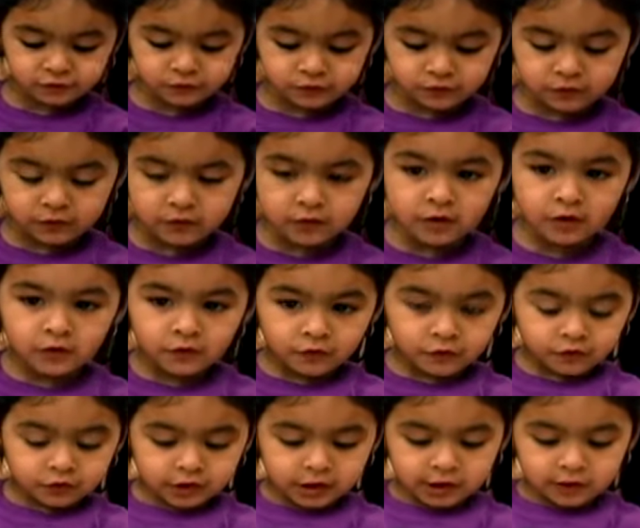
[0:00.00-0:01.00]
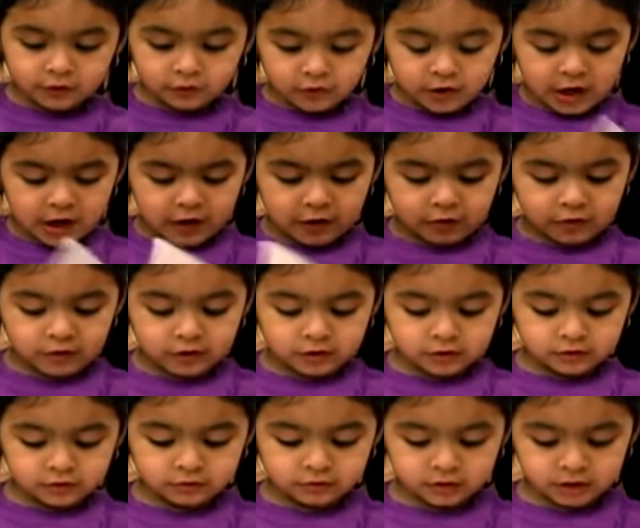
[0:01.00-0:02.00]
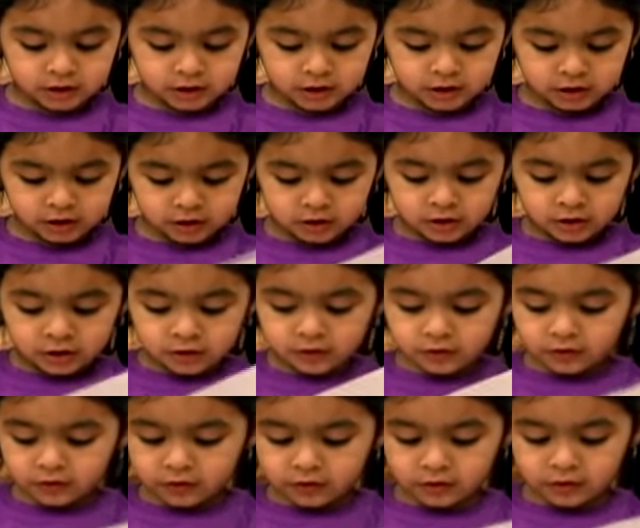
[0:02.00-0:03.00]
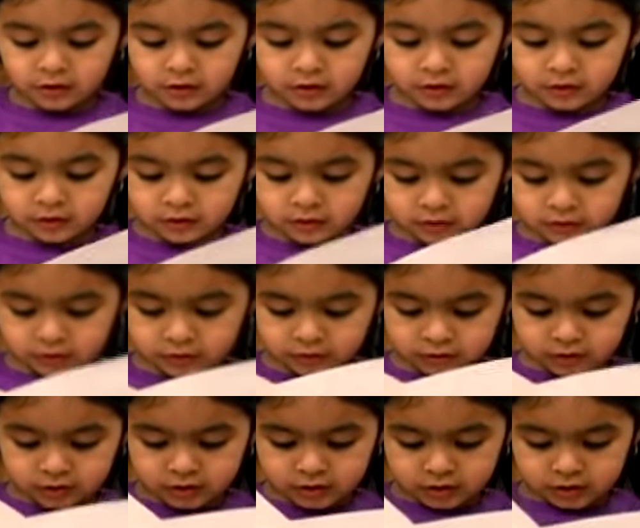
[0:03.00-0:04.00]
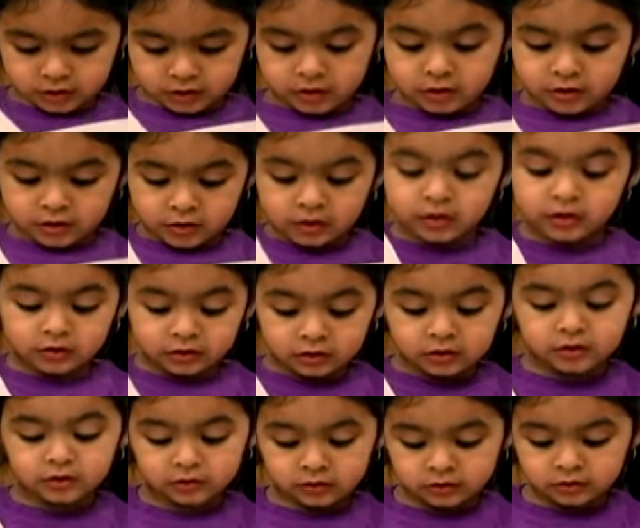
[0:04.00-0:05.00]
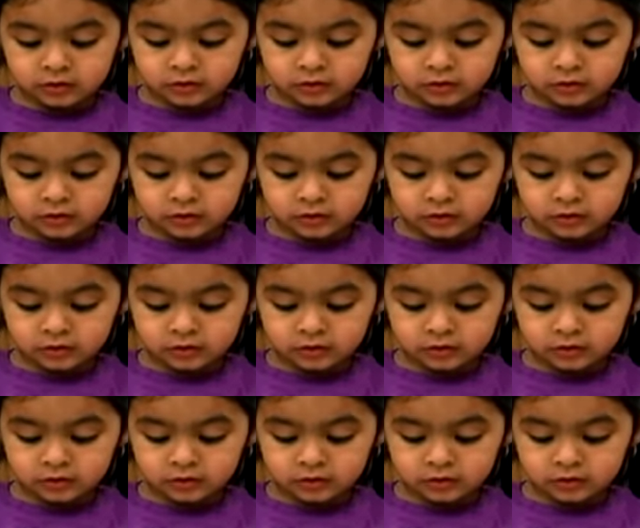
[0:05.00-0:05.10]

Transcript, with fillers: speech, you listen to what a child says and then respond using language